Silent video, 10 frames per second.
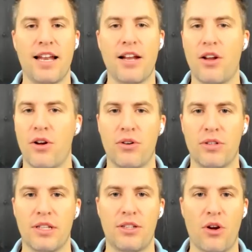And I know
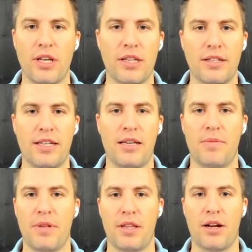that Tony and the
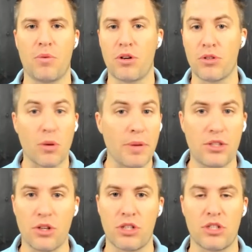team, they work with so many
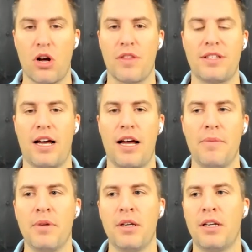churches all the
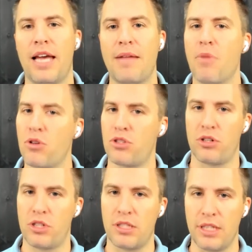time, and most
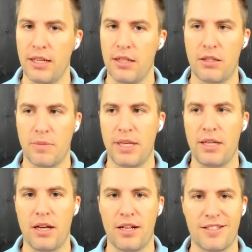churches need to
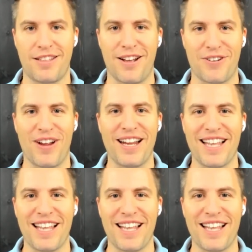be unstuck, right?